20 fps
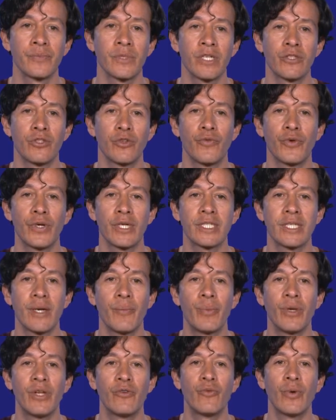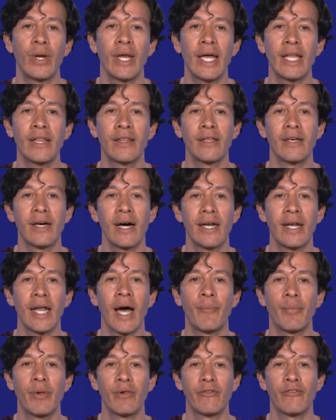So for example, if we let an
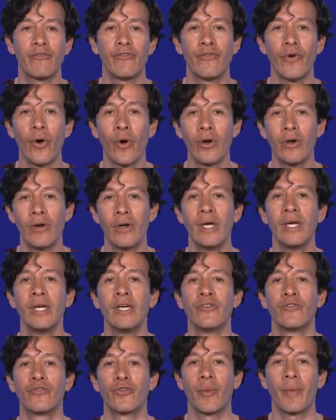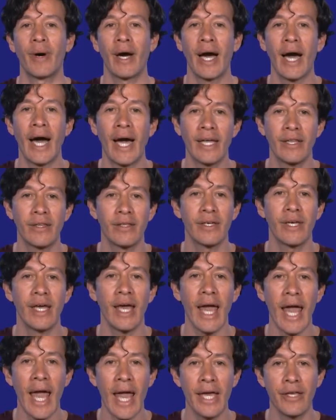apple fall from a height
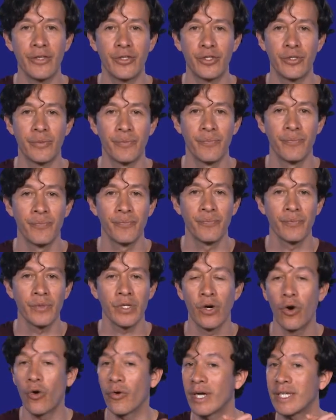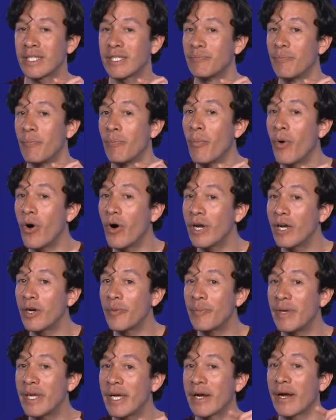h or a smaller,
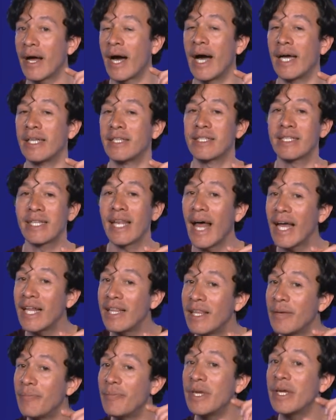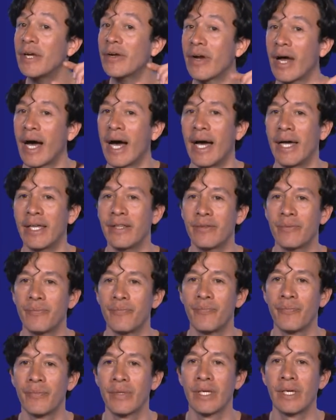bigger height, slightly bigger height,
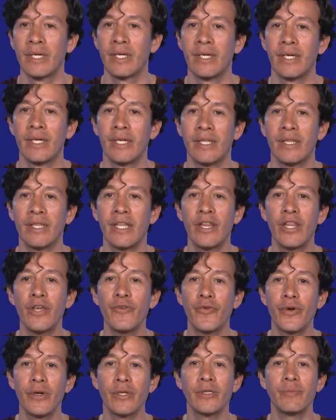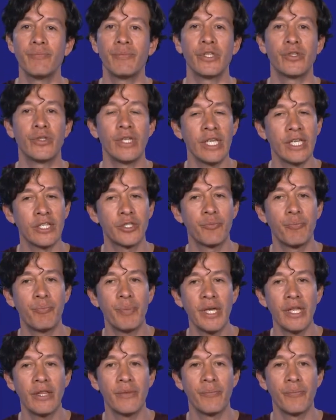the difference in speed